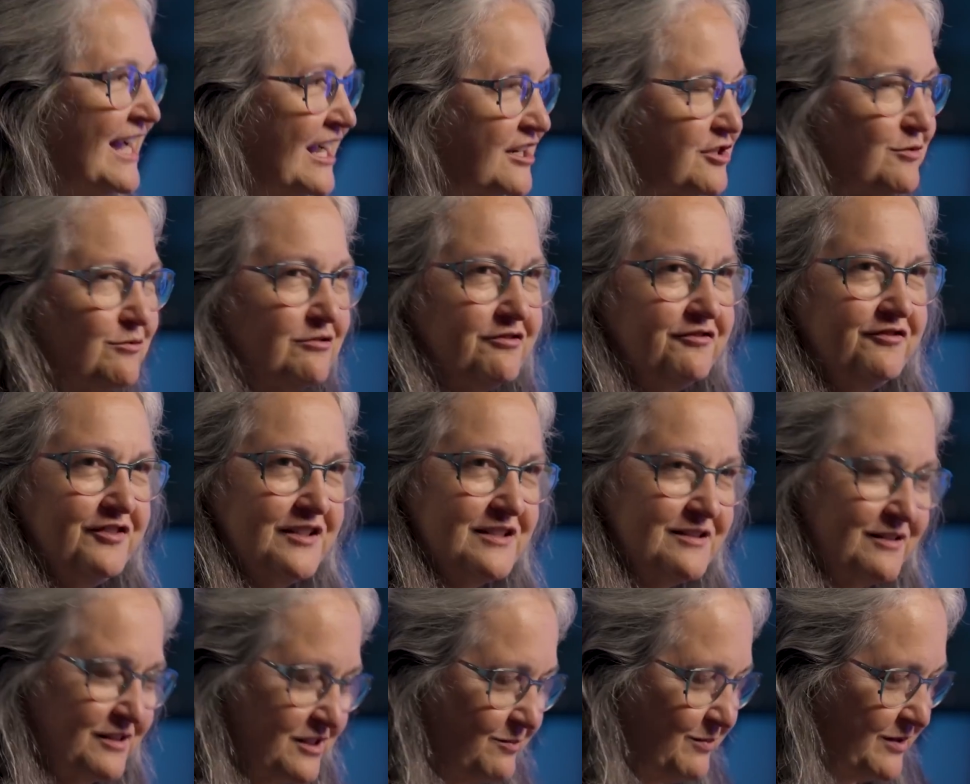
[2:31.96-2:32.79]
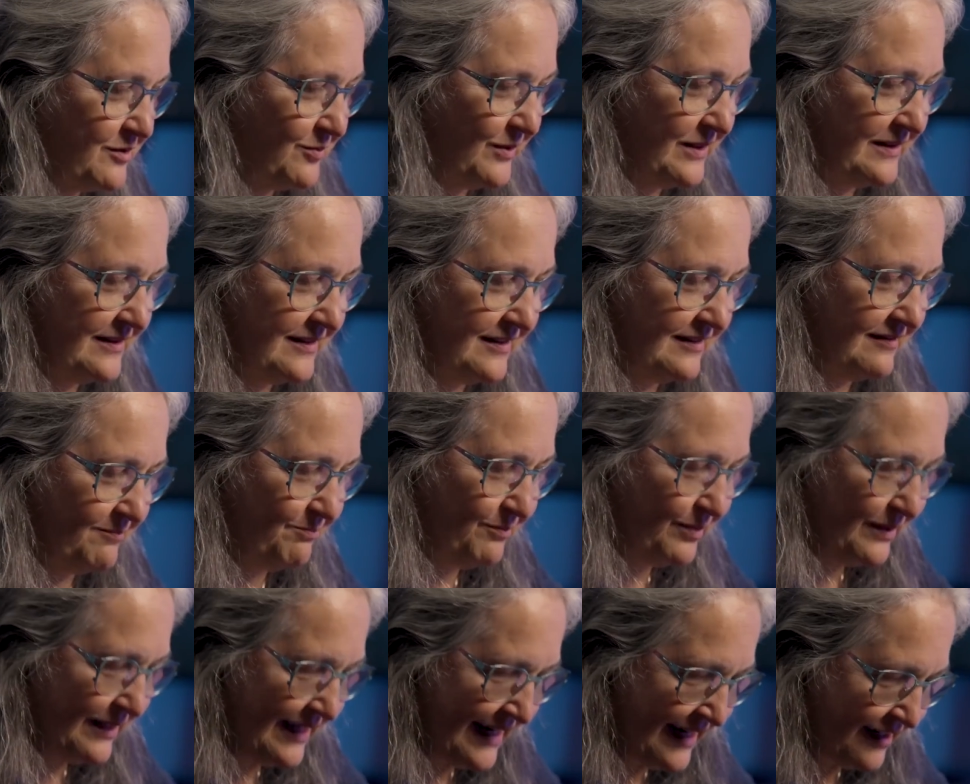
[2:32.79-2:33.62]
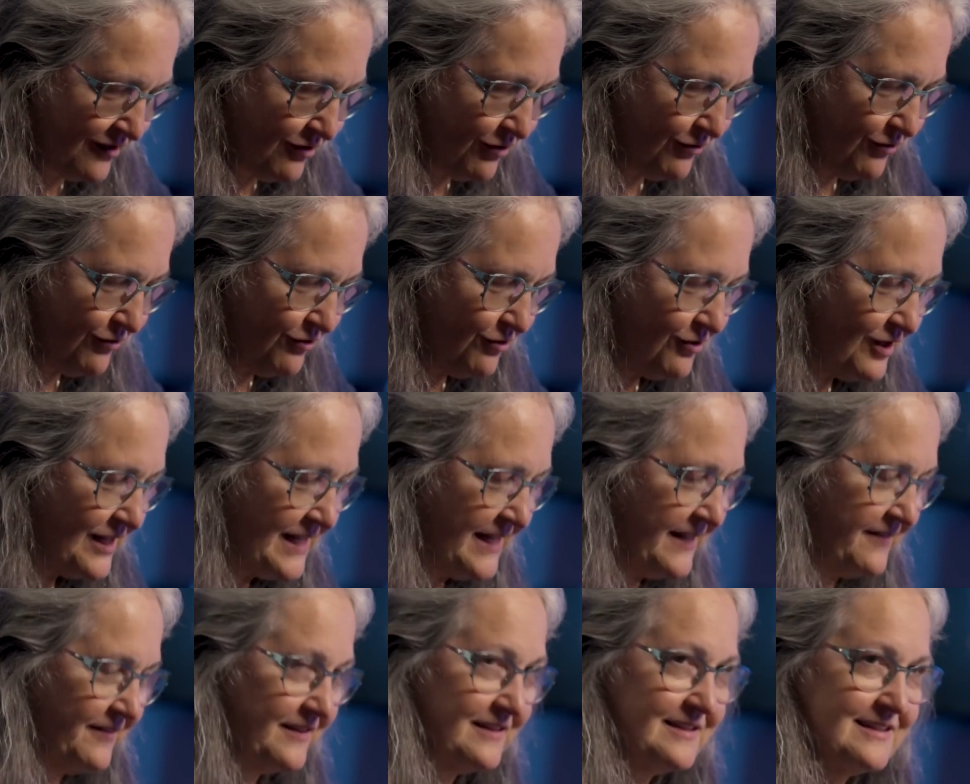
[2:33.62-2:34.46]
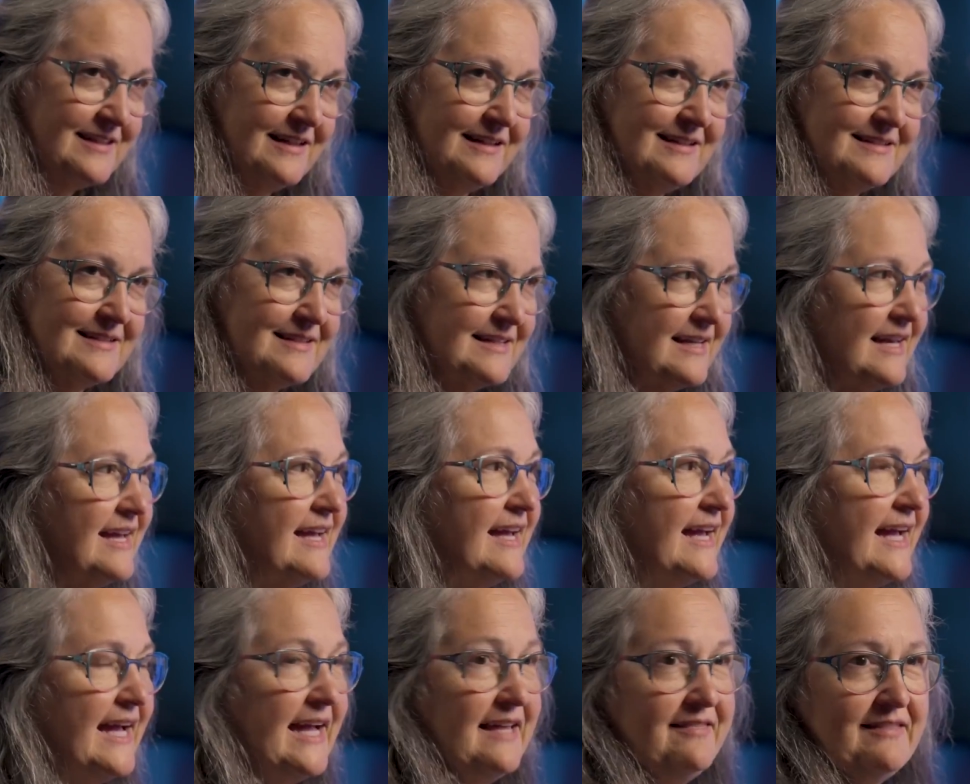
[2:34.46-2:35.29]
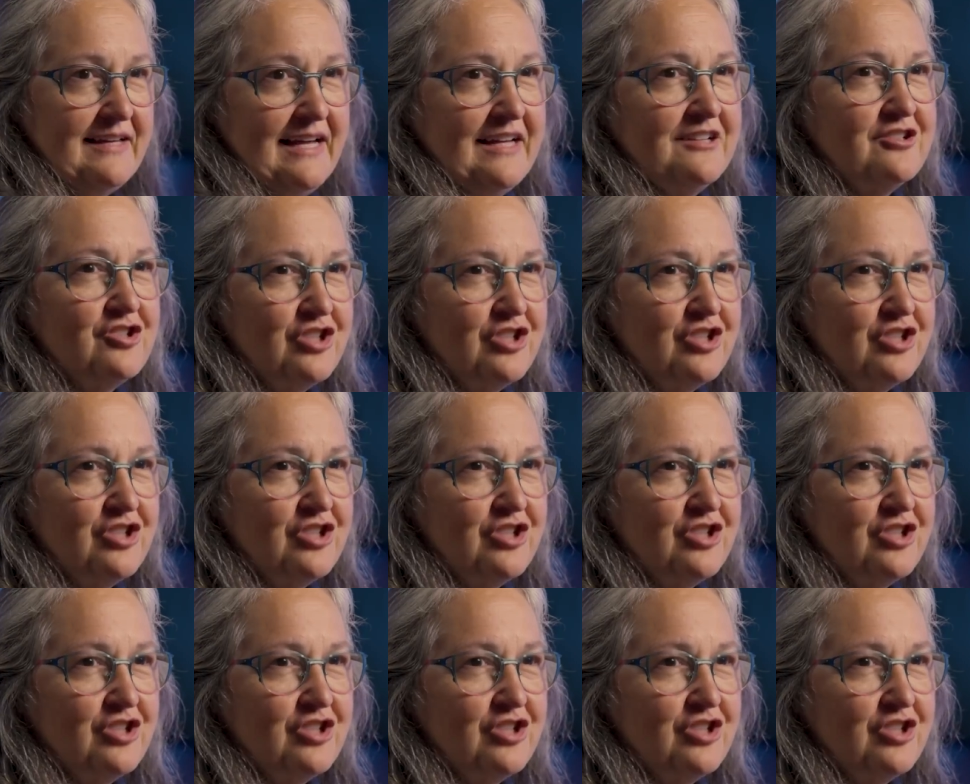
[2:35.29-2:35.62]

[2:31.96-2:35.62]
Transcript: actual physics between the black hole, the disk, and that